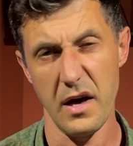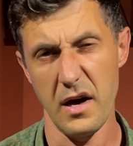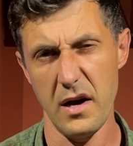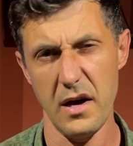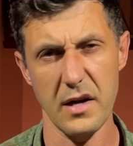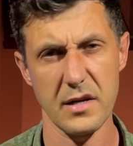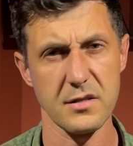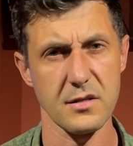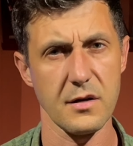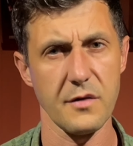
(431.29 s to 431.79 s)

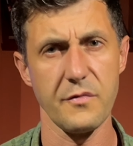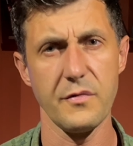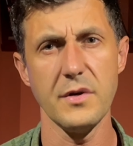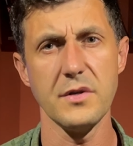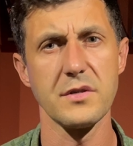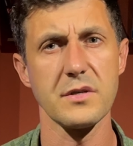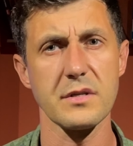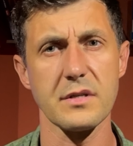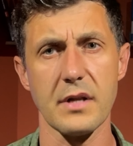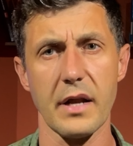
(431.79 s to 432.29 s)
Extra
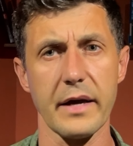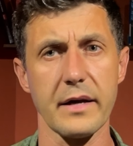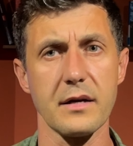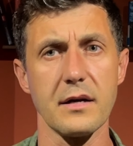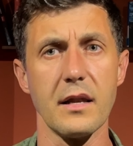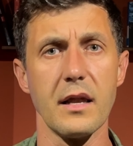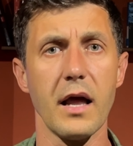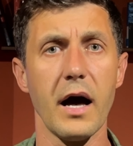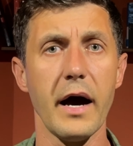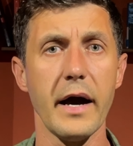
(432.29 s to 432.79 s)
features like a
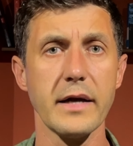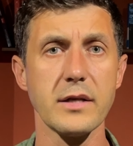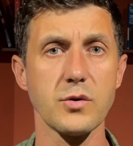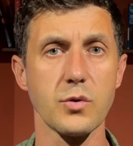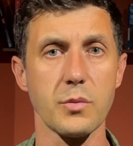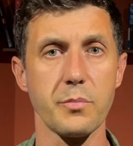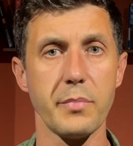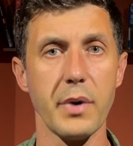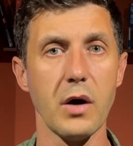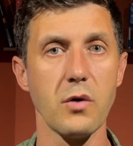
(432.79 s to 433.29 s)
light or
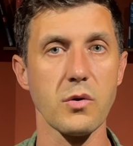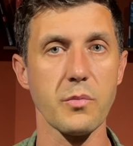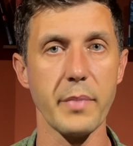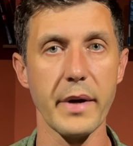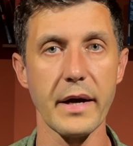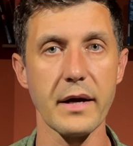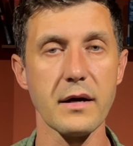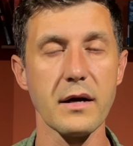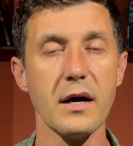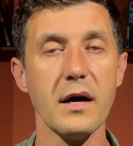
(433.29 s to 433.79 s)
power
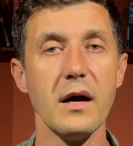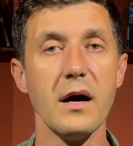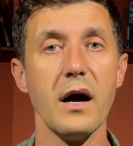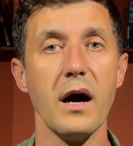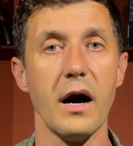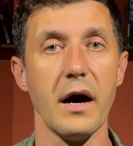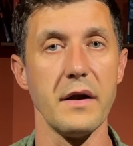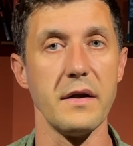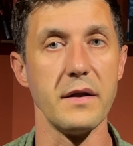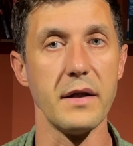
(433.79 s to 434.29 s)
bank
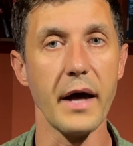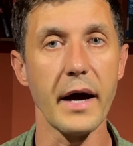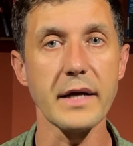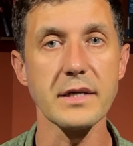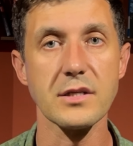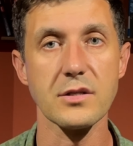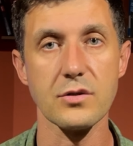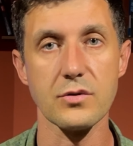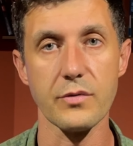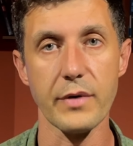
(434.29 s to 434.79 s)
are
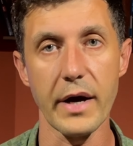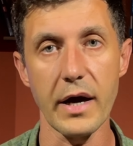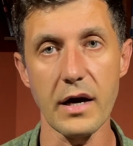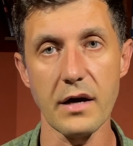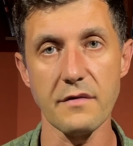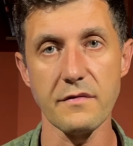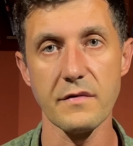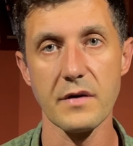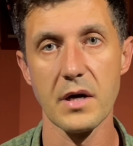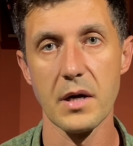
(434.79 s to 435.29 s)
nice to
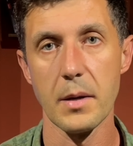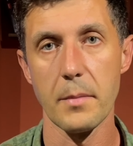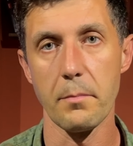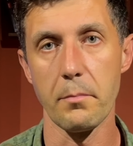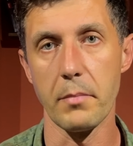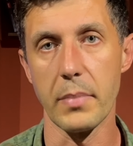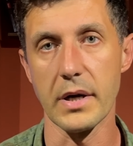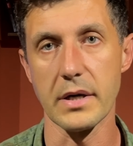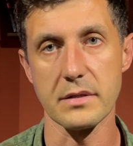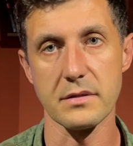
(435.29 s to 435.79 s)
have,
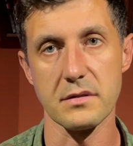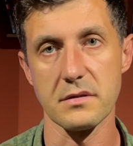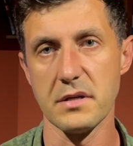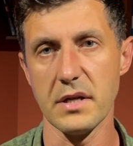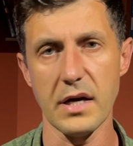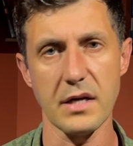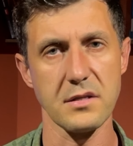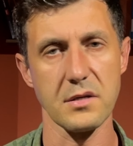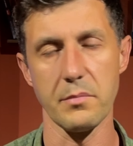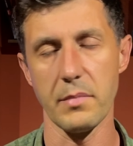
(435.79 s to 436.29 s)
but
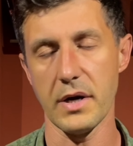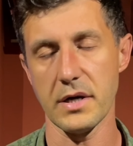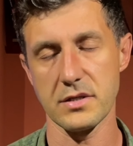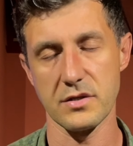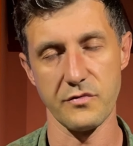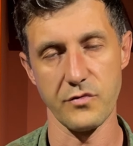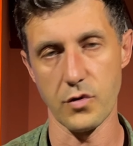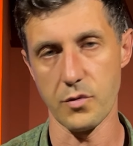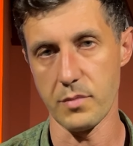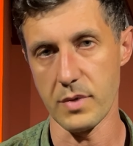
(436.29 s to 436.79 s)
not a must
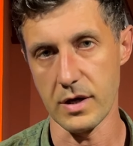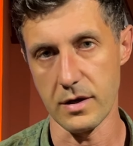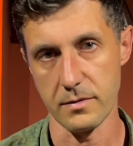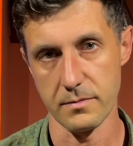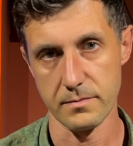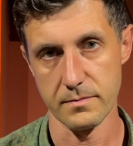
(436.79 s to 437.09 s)
for me.